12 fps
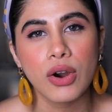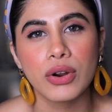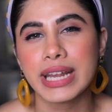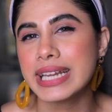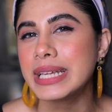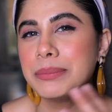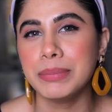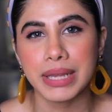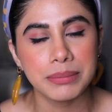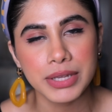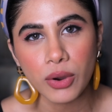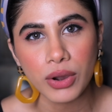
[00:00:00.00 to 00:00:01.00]
or any
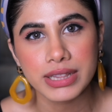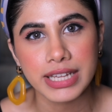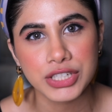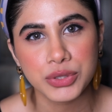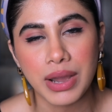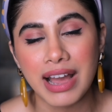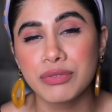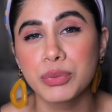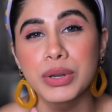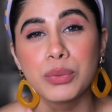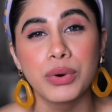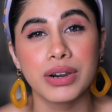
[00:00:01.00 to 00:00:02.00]
baby oil that you have
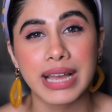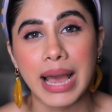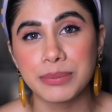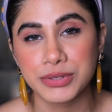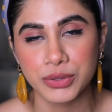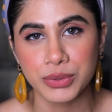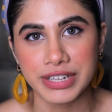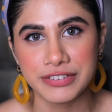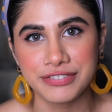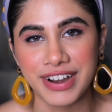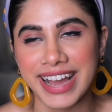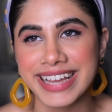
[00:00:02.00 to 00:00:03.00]
will work
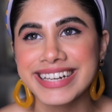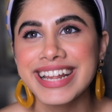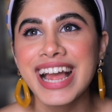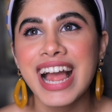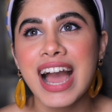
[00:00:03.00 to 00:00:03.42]
absolutely fine.